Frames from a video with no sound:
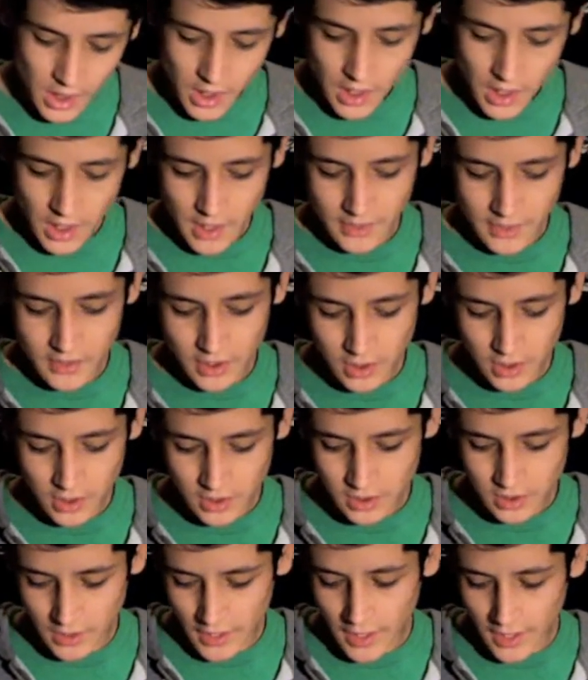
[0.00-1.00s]
And
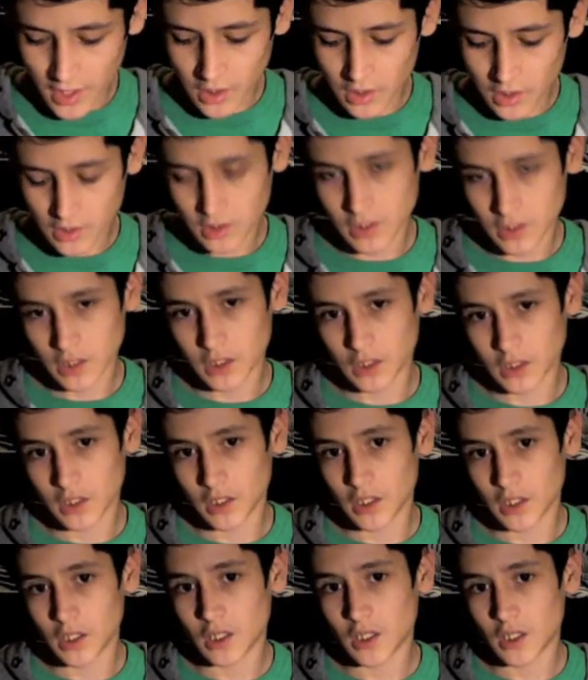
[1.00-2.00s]
turns out
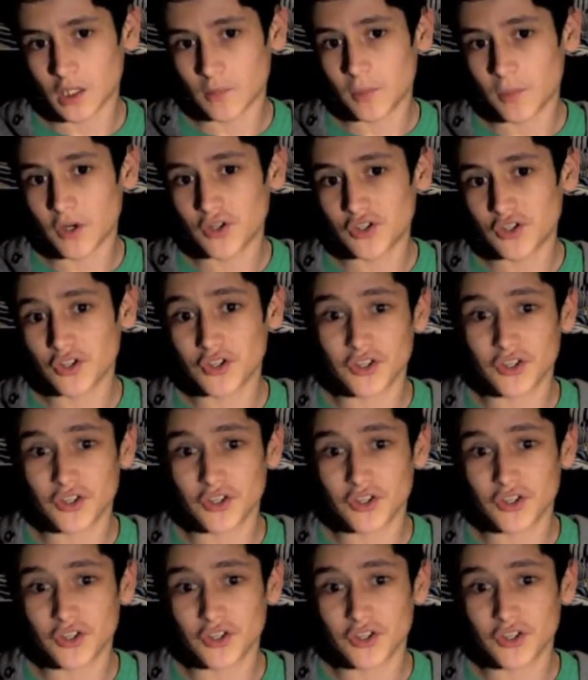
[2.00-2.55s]
Punisher